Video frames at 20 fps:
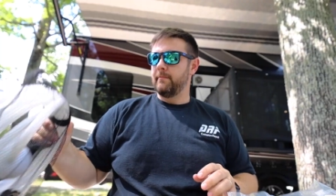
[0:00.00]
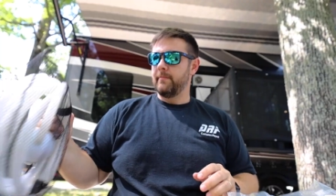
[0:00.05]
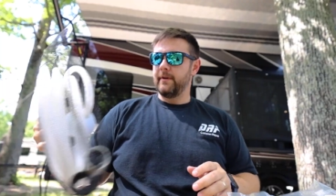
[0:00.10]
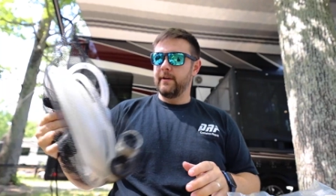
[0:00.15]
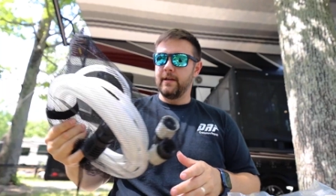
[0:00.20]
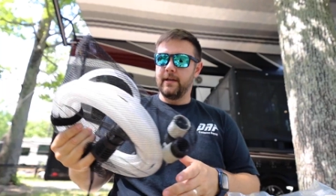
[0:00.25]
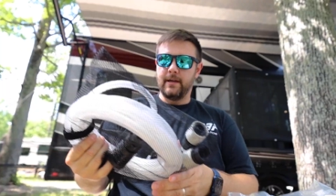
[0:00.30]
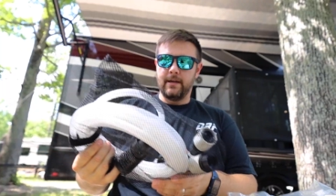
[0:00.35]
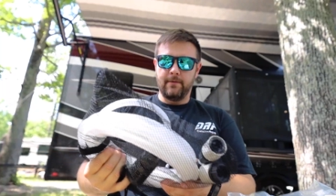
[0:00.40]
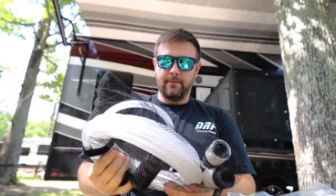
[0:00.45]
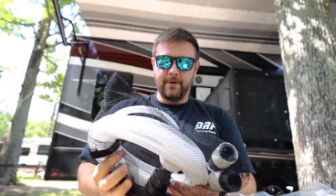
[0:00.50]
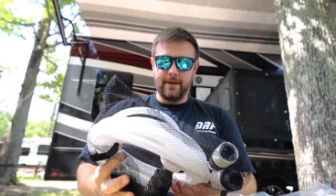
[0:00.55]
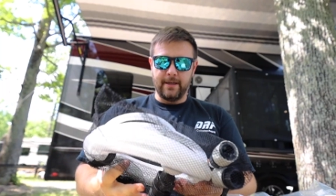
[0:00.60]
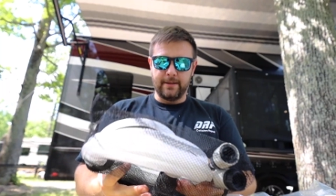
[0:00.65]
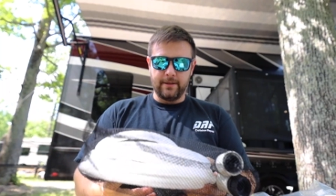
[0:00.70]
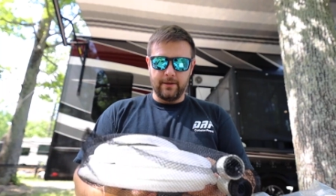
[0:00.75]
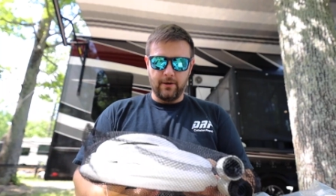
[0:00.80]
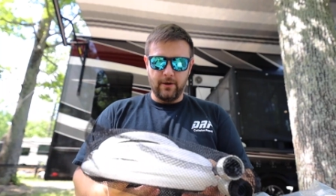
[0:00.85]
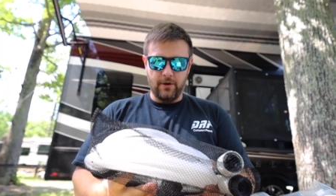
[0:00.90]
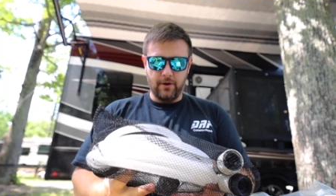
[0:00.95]
but uh, we
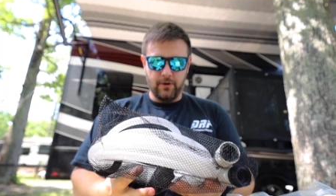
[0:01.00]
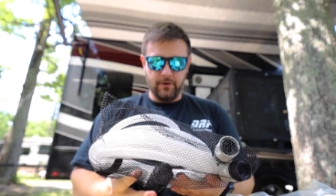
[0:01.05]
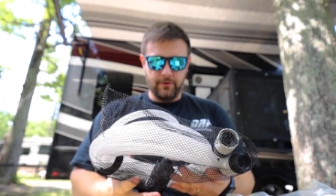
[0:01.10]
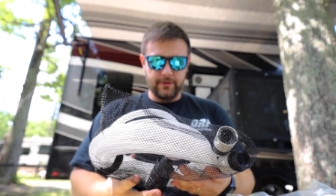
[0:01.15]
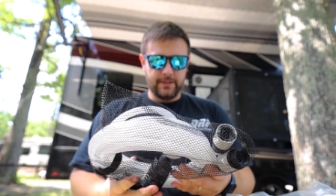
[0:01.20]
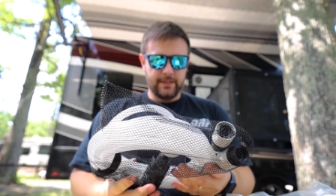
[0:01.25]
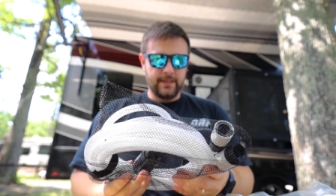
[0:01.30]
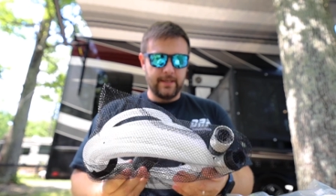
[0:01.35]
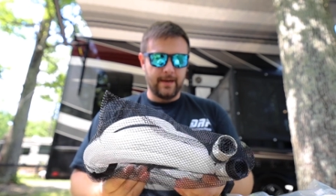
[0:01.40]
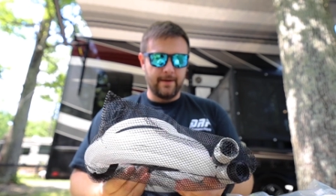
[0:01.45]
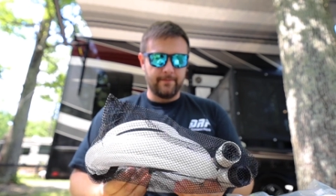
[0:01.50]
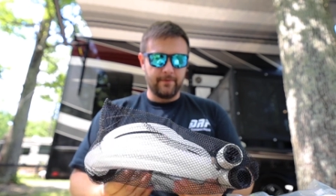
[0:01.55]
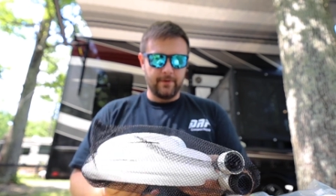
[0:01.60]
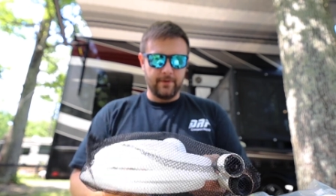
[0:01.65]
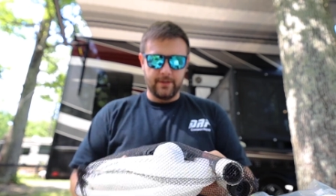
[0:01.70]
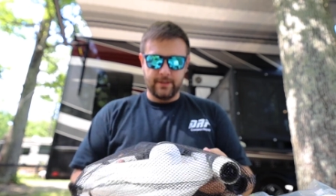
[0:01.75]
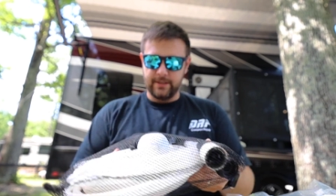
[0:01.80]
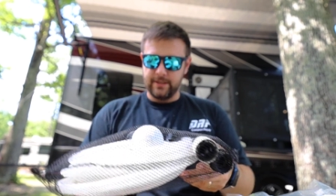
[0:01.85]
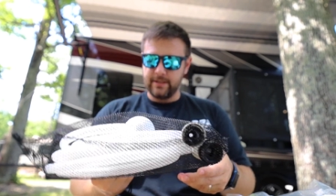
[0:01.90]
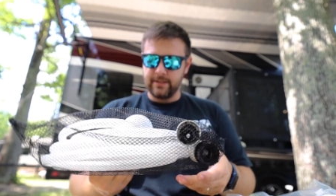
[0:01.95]
got the hose adapter
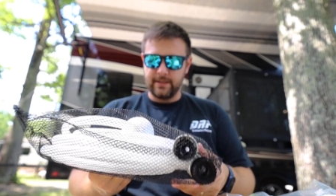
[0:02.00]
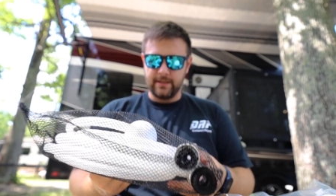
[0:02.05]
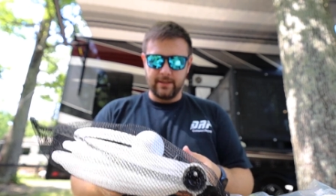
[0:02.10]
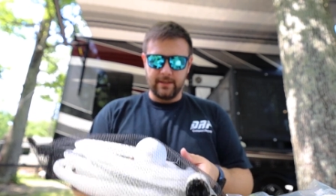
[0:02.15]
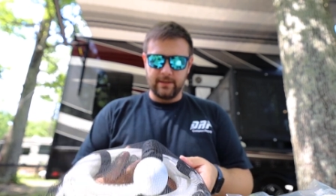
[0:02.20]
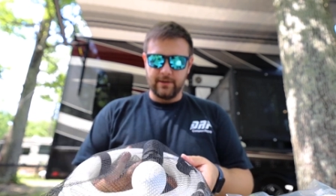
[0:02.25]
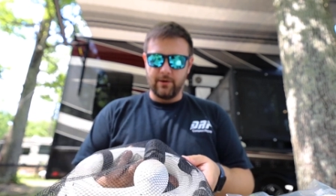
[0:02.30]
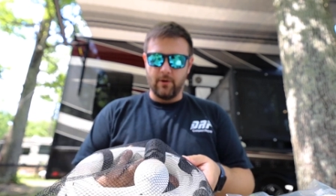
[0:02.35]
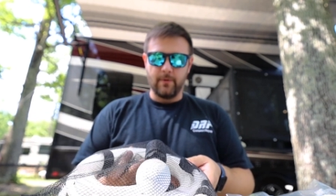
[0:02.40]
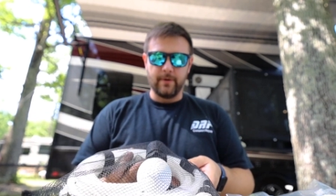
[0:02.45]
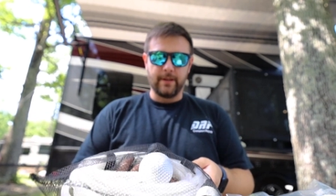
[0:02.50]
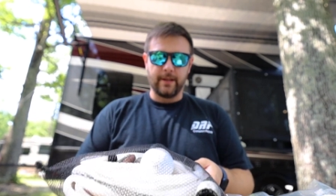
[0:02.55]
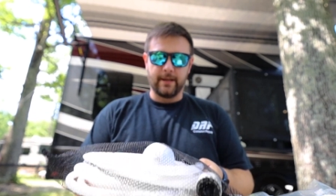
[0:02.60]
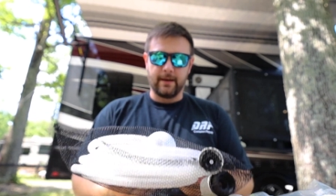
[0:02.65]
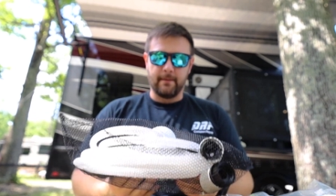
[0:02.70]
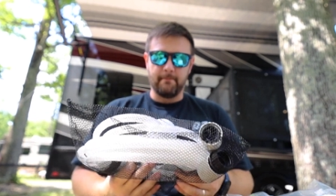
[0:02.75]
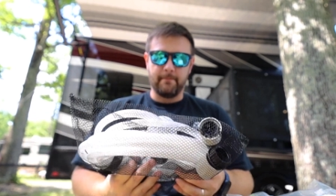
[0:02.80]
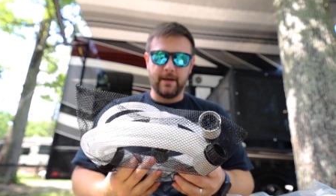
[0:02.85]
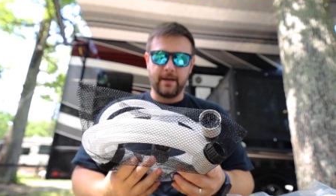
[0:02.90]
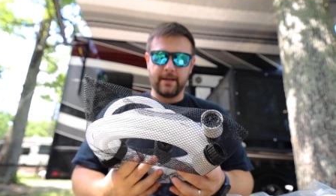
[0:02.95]
this is to go in
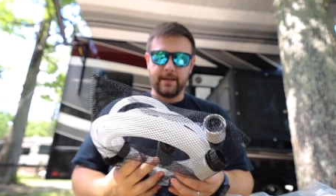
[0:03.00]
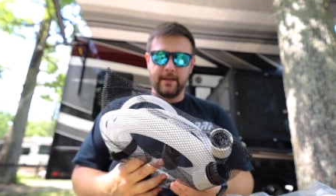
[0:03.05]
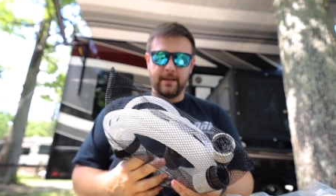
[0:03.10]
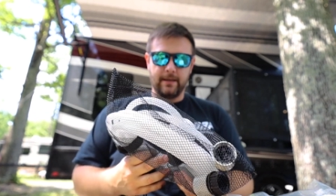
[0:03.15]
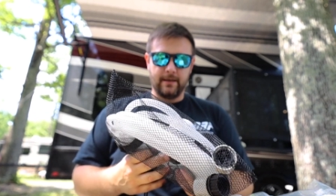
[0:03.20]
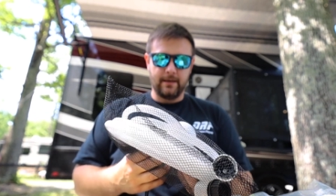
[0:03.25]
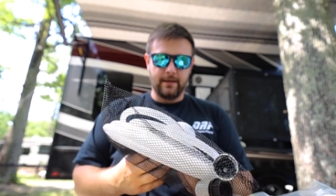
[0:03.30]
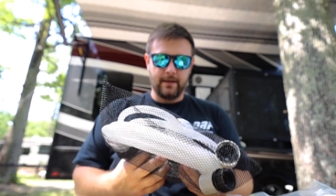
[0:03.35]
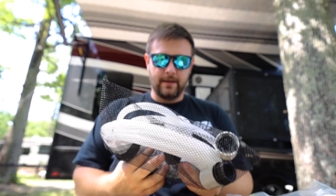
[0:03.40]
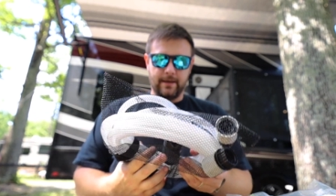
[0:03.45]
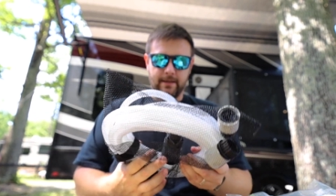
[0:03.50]
like a bucket uh,